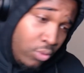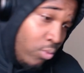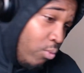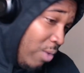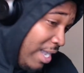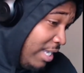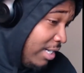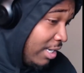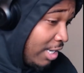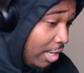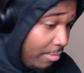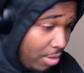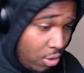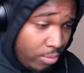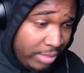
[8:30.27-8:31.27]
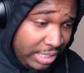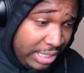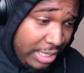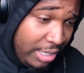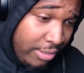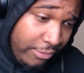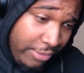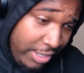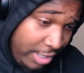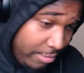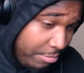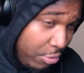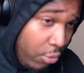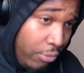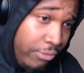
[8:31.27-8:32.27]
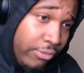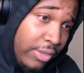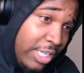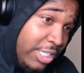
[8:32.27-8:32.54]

waiting to come home and get in the fucking booth